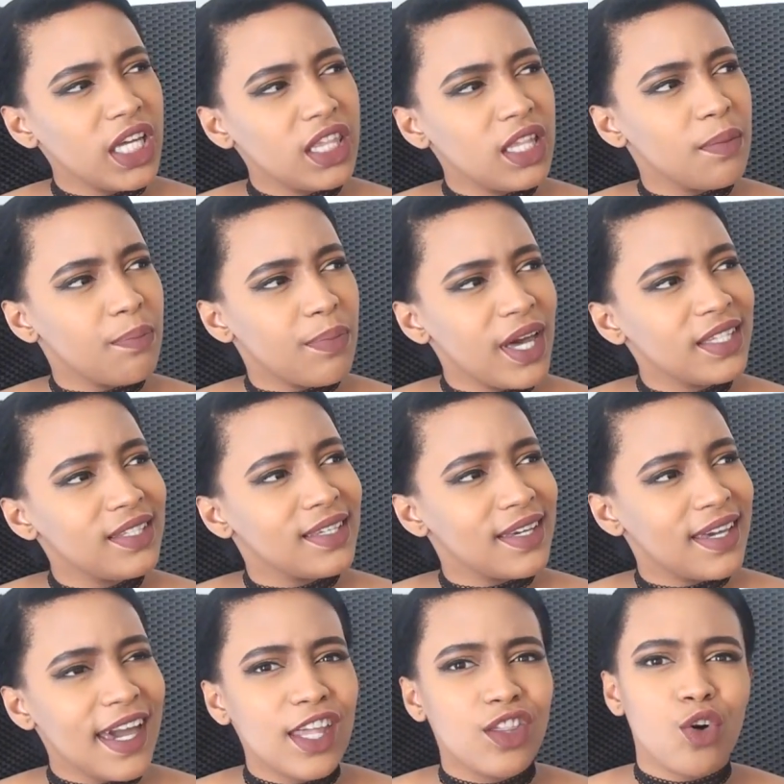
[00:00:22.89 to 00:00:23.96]
In the bed
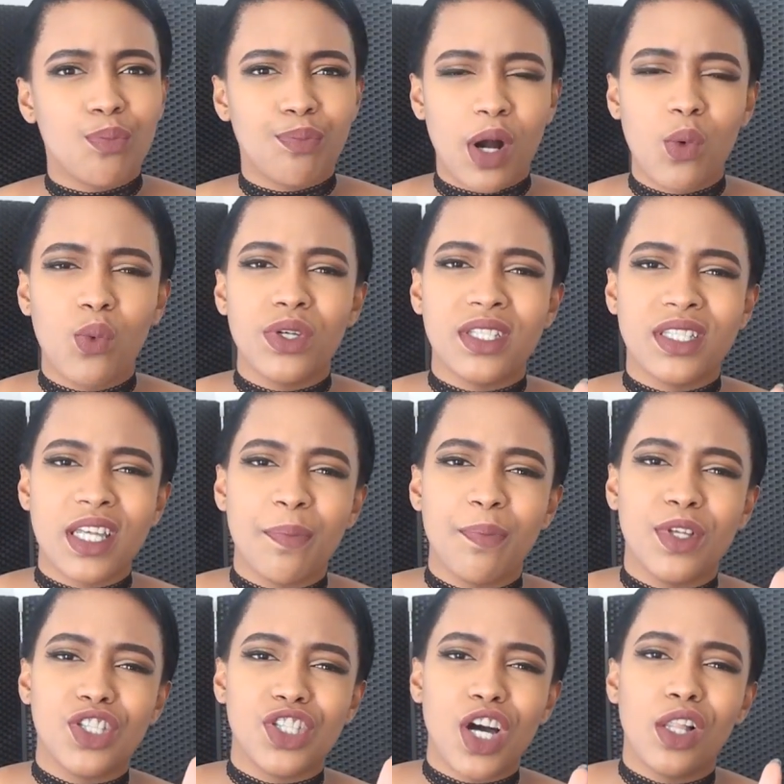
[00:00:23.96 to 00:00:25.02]
together, but we're
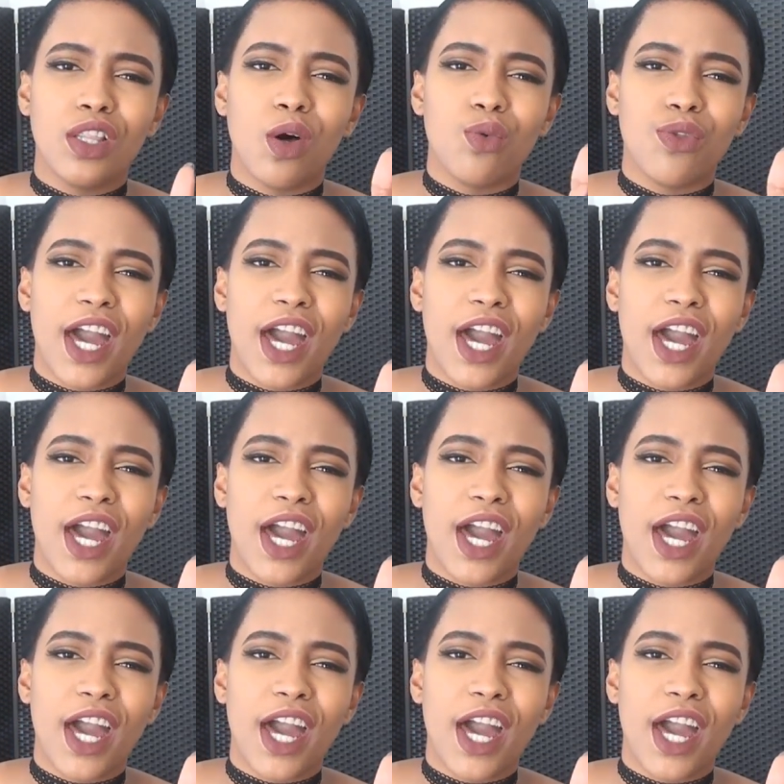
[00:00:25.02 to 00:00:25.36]
sleeping solo.